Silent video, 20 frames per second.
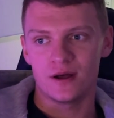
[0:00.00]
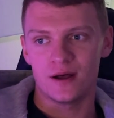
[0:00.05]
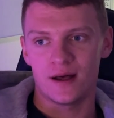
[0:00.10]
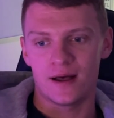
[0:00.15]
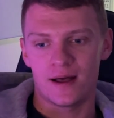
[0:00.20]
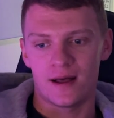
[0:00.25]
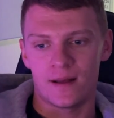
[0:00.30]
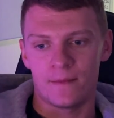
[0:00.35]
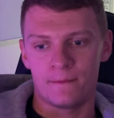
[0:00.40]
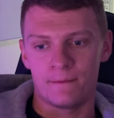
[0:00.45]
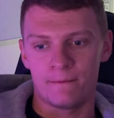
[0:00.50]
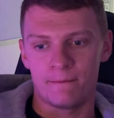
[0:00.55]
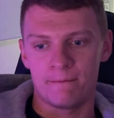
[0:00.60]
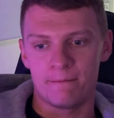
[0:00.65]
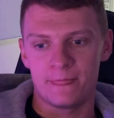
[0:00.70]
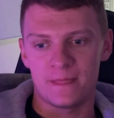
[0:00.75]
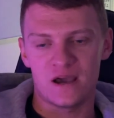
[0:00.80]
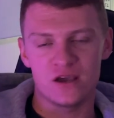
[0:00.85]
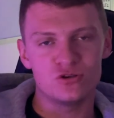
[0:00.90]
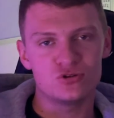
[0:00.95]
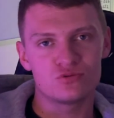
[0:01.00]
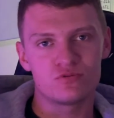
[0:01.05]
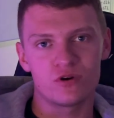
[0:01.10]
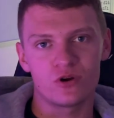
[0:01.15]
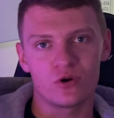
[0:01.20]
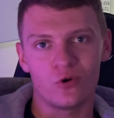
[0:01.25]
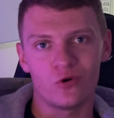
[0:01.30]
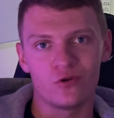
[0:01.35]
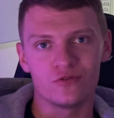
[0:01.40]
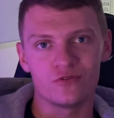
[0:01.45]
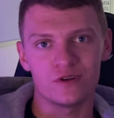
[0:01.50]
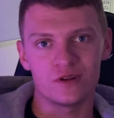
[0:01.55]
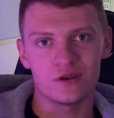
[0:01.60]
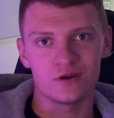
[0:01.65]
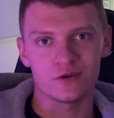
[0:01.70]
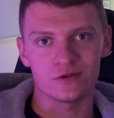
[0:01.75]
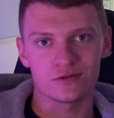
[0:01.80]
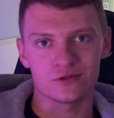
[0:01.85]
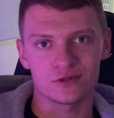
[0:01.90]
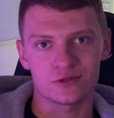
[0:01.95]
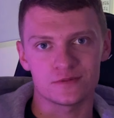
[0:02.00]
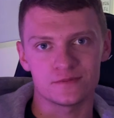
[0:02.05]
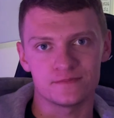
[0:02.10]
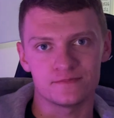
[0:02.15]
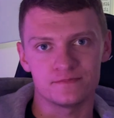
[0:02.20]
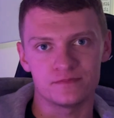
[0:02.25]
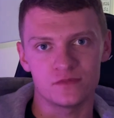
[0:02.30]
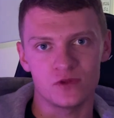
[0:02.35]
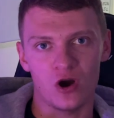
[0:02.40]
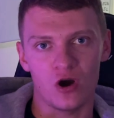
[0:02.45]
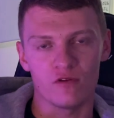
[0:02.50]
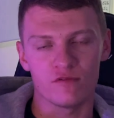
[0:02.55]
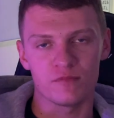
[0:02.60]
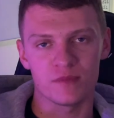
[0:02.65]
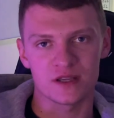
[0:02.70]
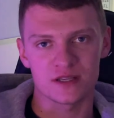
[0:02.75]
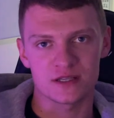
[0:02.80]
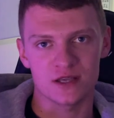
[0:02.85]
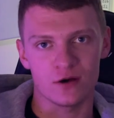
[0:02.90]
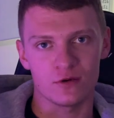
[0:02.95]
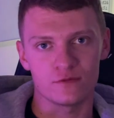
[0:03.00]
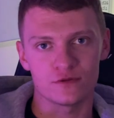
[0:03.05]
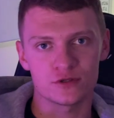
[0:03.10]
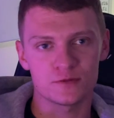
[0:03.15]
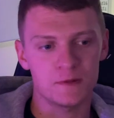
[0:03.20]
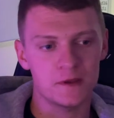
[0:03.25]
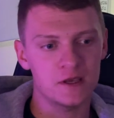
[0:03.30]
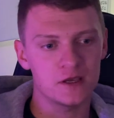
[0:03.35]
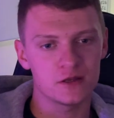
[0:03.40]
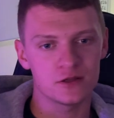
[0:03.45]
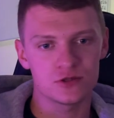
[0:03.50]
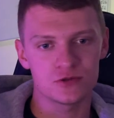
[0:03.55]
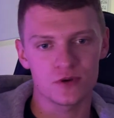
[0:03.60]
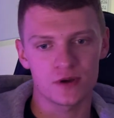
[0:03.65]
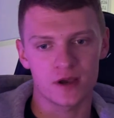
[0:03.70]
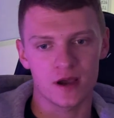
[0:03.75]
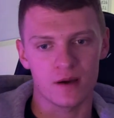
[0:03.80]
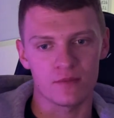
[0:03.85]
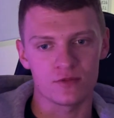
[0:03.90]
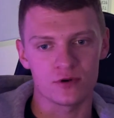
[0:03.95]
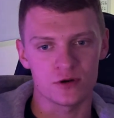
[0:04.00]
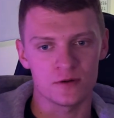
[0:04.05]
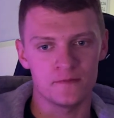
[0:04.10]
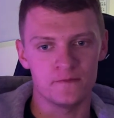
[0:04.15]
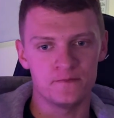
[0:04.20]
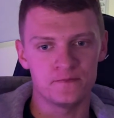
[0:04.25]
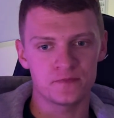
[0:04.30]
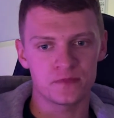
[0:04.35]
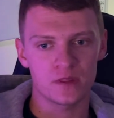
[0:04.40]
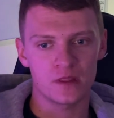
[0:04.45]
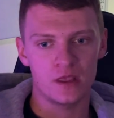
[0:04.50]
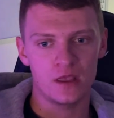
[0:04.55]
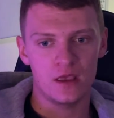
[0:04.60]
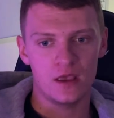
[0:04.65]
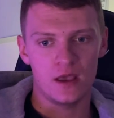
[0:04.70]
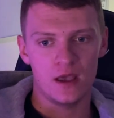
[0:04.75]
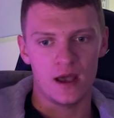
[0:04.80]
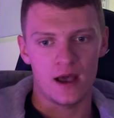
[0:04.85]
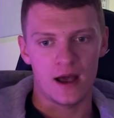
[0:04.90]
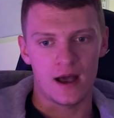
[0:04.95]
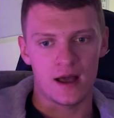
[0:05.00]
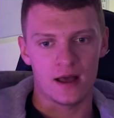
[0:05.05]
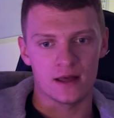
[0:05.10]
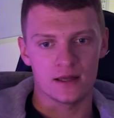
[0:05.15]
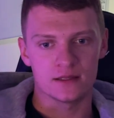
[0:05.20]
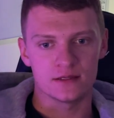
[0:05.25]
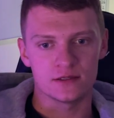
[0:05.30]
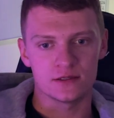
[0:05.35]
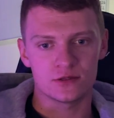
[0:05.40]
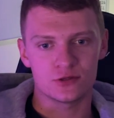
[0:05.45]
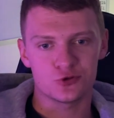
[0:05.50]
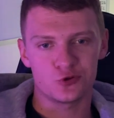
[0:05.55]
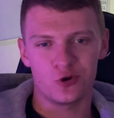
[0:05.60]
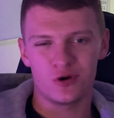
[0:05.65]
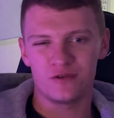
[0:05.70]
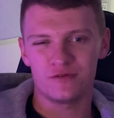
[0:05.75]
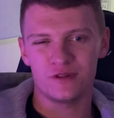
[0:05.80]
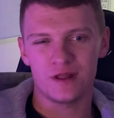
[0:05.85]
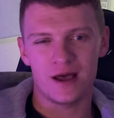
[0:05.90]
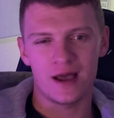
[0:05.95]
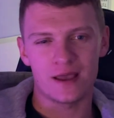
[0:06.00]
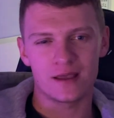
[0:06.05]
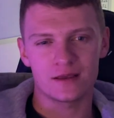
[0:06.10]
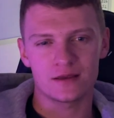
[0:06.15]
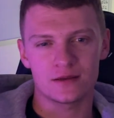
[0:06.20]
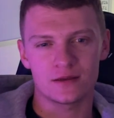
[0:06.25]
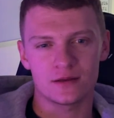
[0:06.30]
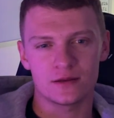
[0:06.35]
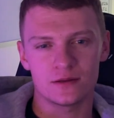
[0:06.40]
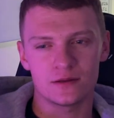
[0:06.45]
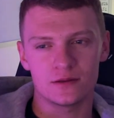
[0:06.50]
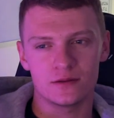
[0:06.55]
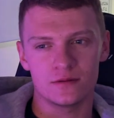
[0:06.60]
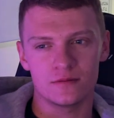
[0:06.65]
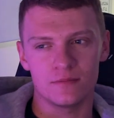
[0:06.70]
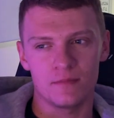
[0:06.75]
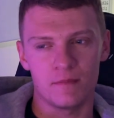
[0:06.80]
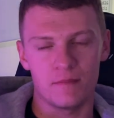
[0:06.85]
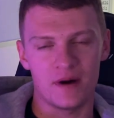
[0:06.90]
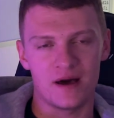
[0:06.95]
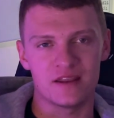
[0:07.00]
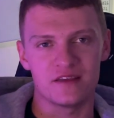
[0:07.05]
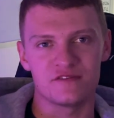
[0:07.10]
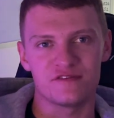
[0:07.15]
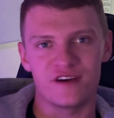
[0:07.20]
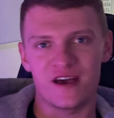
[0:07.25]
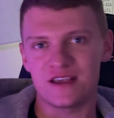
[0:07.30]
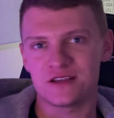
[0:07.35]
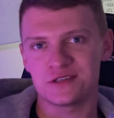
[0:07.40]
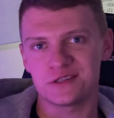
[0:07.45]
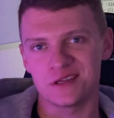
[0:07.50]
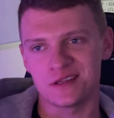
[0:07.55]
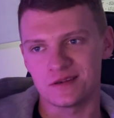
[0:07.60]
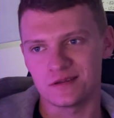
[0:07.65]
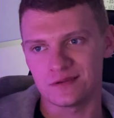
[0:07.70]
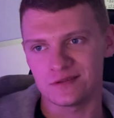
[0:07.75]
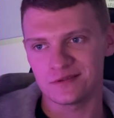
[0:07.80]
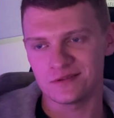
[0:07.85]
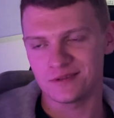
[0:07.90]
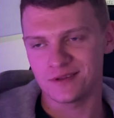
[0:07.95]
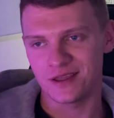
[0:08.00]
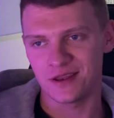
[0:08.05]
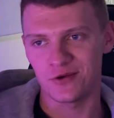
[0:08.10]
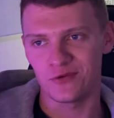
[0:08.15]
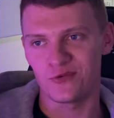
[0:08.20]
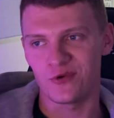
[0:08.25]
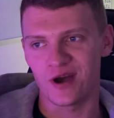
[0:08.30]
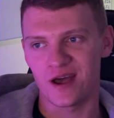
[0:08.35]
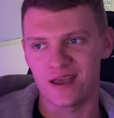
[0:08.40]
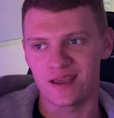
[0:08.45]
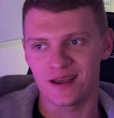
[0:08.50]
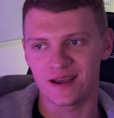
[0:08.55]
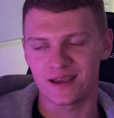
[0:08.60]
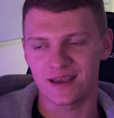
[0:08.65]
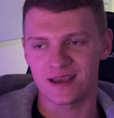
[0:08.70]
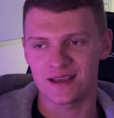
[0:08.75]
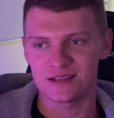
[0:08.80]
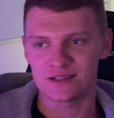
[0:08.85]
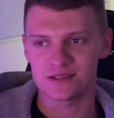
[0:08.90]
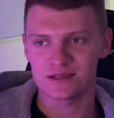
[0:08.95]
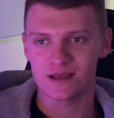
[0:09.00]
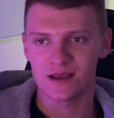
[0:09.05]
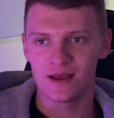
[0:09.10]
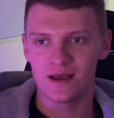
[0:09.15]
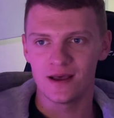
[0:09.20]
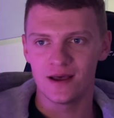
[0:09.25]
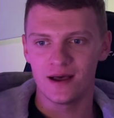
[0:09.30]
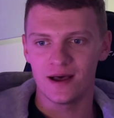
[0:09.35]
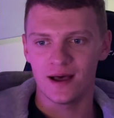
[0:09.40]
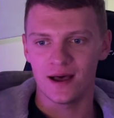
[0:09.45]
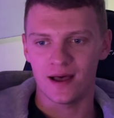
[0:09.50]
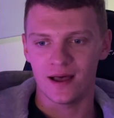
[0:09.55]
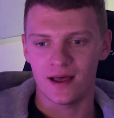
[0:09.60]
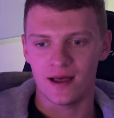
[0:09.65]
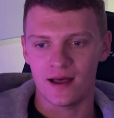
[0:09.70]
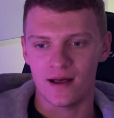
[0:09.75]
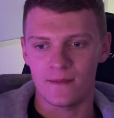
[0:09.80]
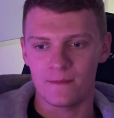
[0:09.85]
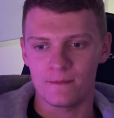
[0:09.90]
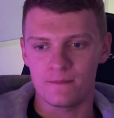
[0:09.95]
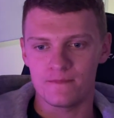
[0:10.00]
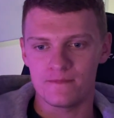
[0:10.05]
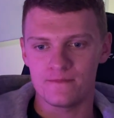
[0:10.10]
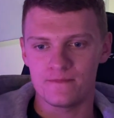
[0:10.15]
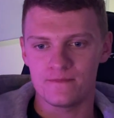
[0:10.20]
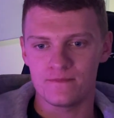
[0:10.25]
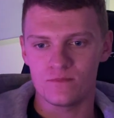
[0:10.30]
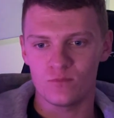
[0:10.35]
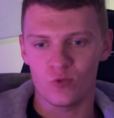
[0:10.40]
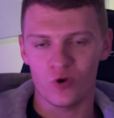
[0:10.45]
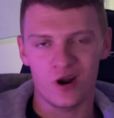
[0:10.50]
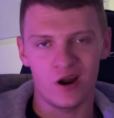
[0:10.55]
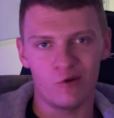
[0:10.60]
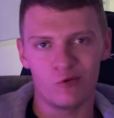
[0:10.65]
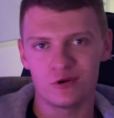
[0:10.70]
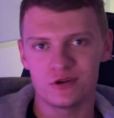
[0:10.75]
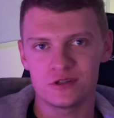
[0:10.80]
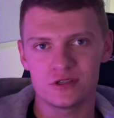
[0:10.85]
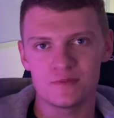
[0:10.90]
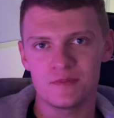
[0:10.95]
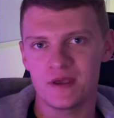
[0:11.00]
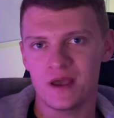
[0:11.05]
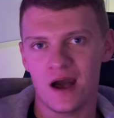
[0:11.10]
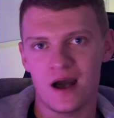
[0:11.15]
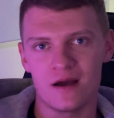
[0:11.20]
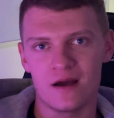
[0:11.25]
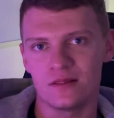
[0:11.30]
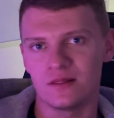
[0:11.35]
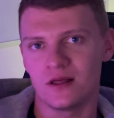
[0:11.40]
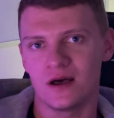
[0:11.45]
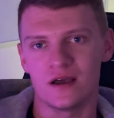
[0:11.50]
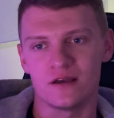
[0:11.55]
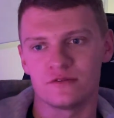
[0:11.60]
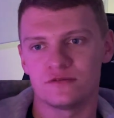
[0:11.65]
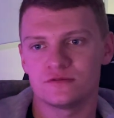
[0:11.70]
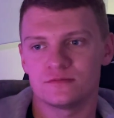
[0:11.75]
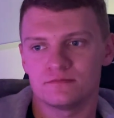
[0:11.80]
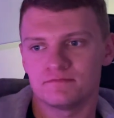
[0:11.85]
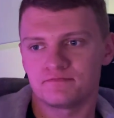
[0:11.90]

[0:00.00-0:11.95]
I used to record videos of myself speaking into a camera and sort of like manifesting in a way, I guess, where I wanted to be at in life.